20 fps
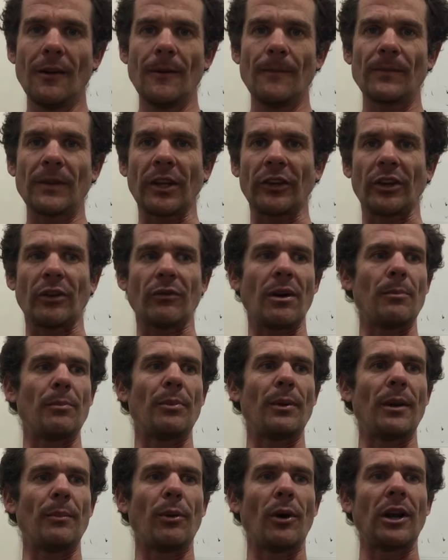Because they read
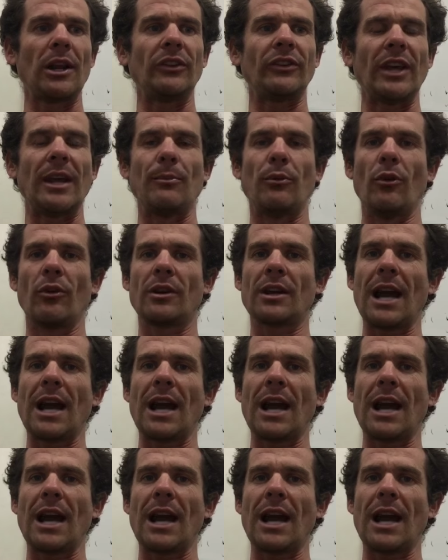Bonnie's ebook,